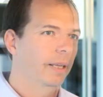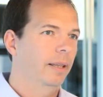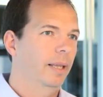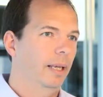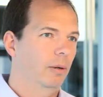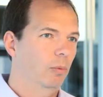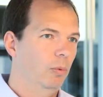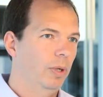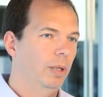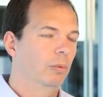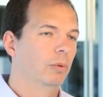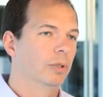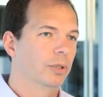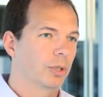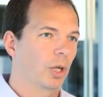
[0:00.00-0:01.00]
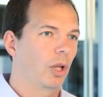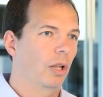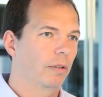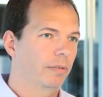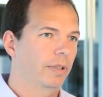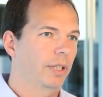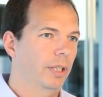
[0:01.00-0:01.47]
that we
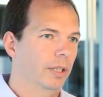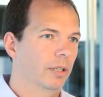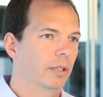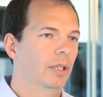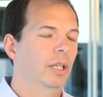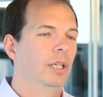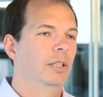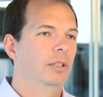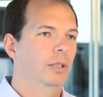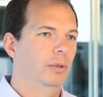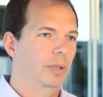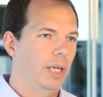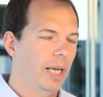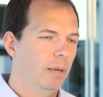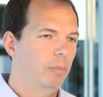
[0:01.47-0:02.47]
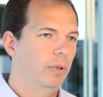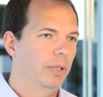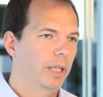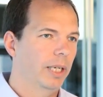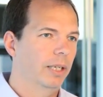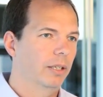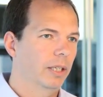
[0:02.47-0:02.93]
resolve here to enable
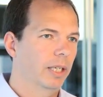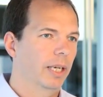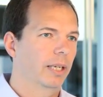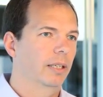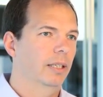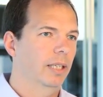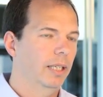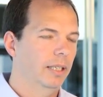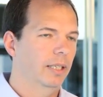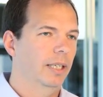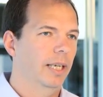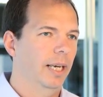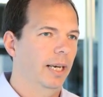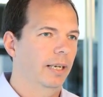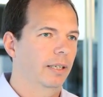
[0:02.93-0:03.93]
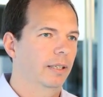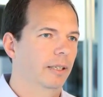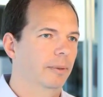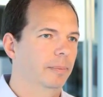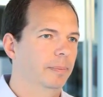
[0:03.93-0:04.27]
the internet in Canada.